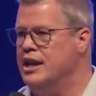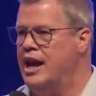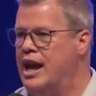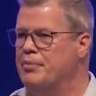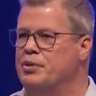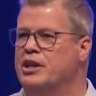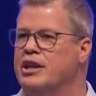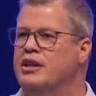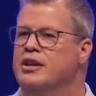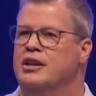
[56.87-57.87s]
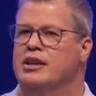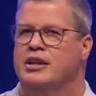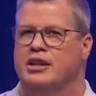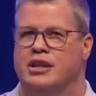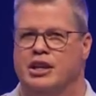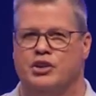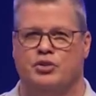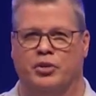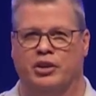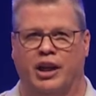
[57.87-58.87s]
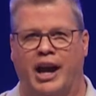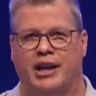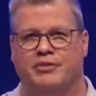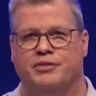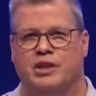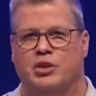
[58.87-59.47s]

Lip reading: happening in your life.